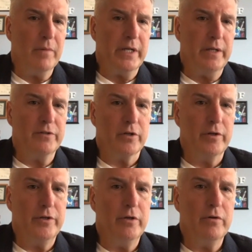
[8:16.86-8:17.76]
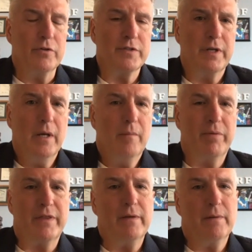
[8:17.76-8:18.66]
money to good use.
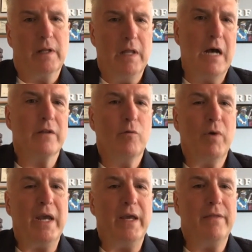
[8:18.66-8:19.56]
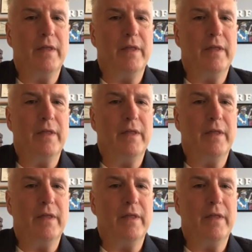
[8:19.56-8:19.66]
But along the way,